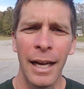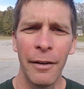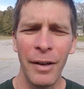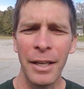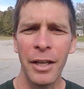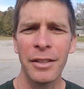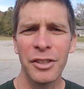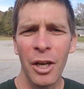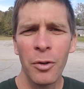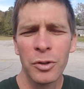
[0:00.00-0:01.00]
And if you haven't done
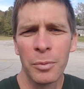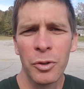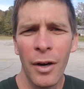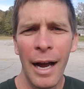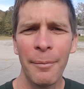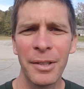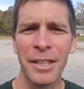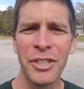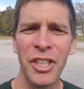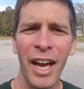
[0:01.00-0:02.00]
so, subscribe
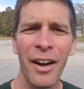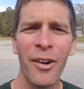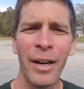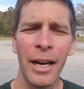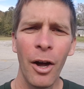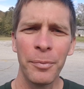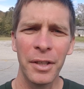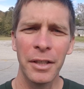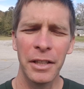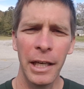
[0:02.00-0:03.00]
to the channel, and hope
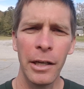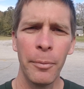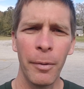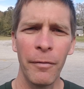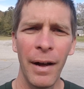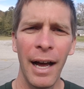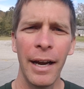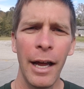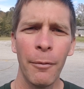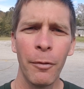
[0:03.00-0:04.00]
to continue to
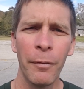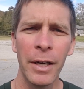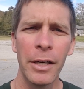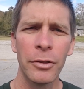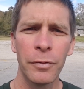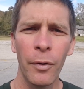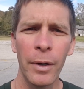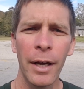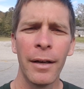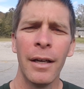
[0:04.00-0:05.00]
provide helpful videos
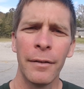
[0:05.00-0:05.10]
for you.